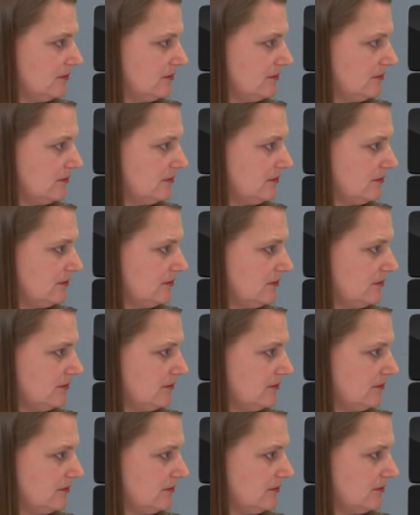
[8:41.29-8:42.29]

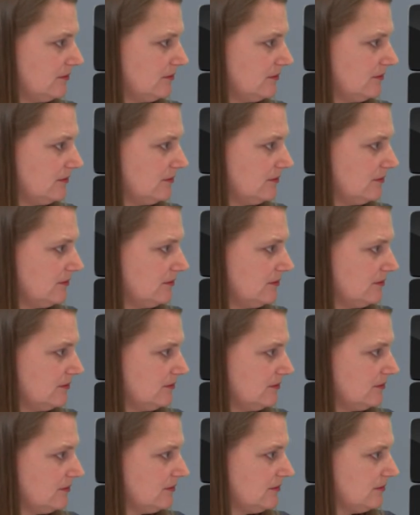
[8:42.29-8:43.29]

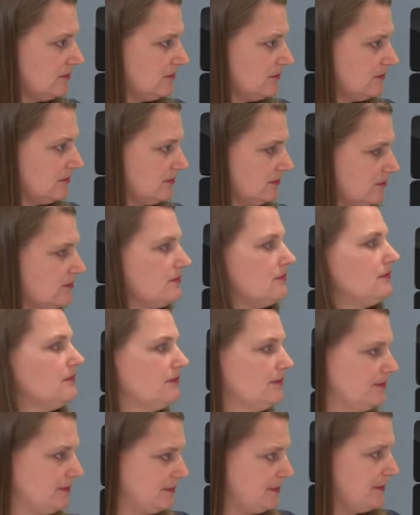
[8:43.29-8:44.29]

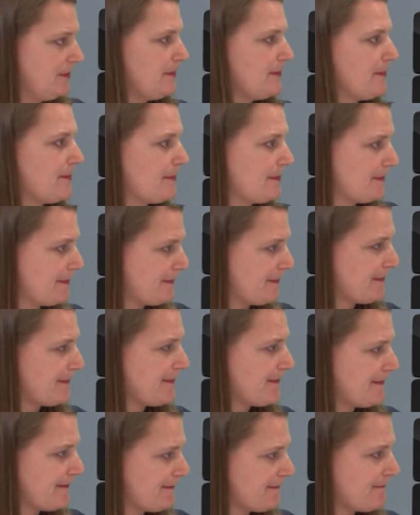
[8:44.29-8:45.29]

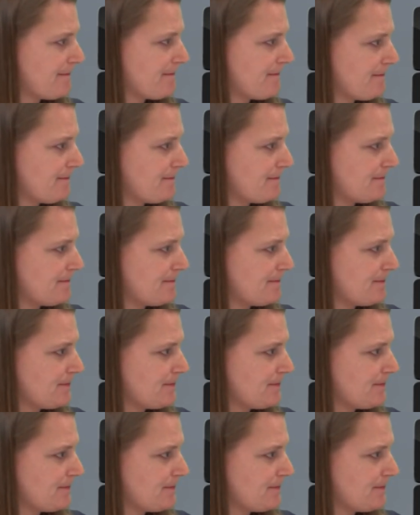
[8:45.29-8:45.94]
This person isn't speaking.